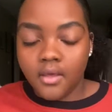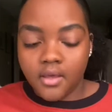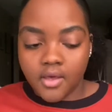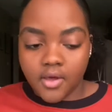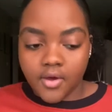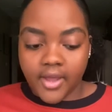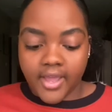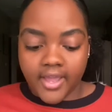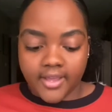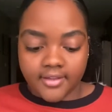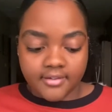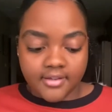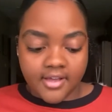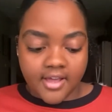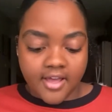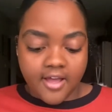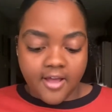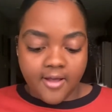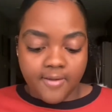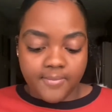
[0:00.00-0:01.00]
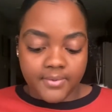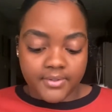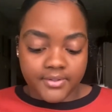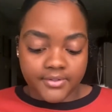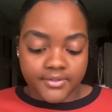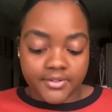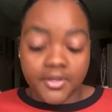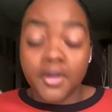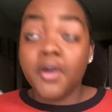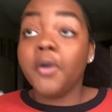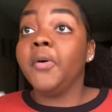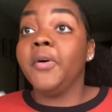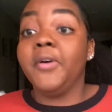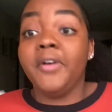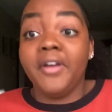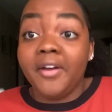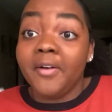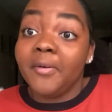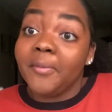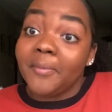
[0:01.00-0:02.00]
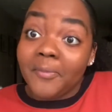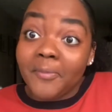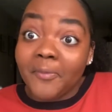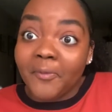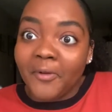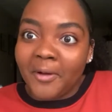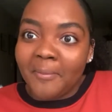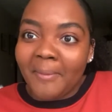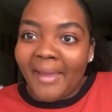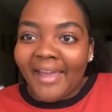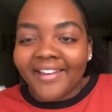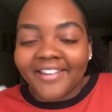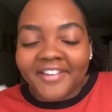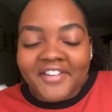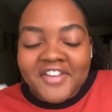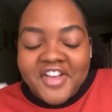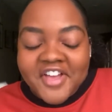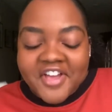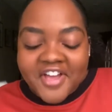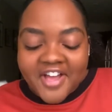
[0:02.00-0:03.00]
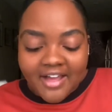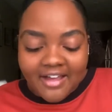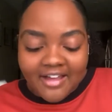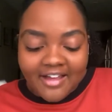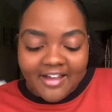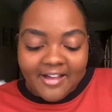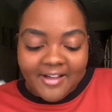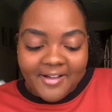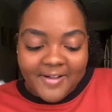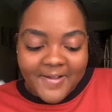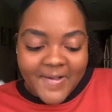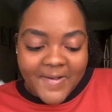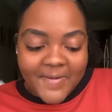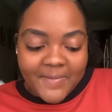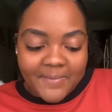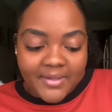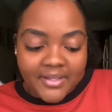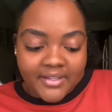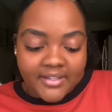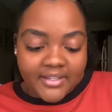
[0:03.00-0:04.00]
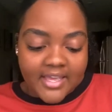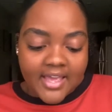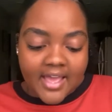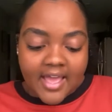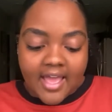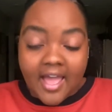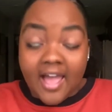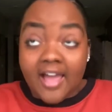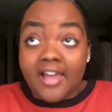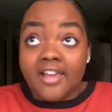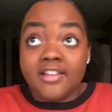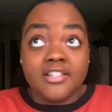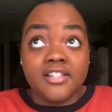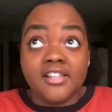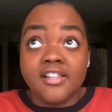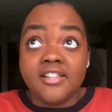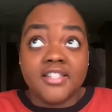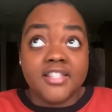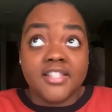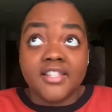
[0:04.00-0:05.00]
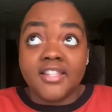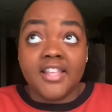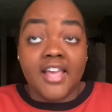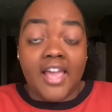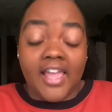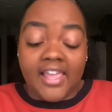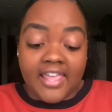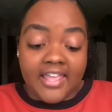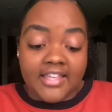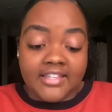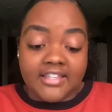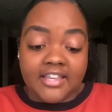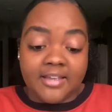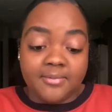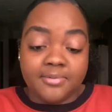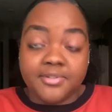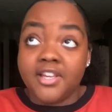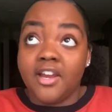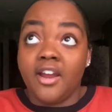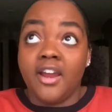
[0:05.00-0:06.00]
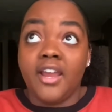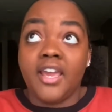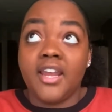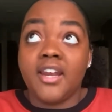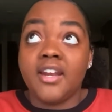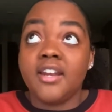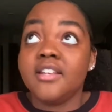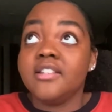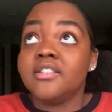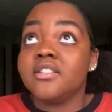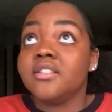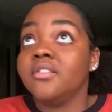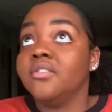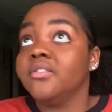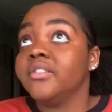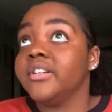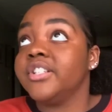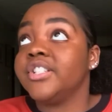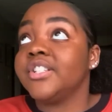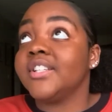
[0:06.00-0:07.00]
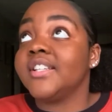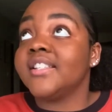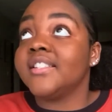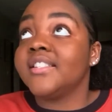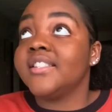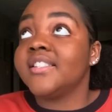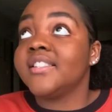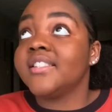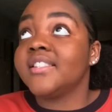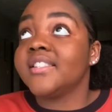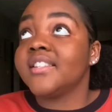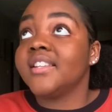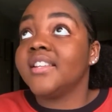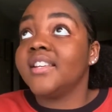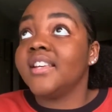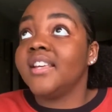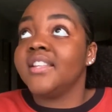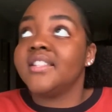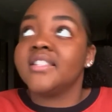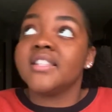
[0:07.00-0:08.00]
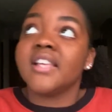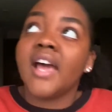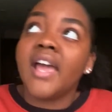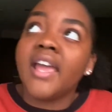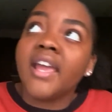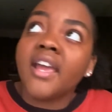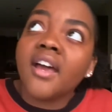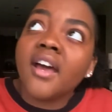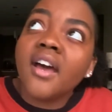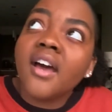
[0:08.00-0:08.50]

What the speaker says: Okay, so welcome back. Yeah, I can't stop staring at it. It's gorgeous. It's like,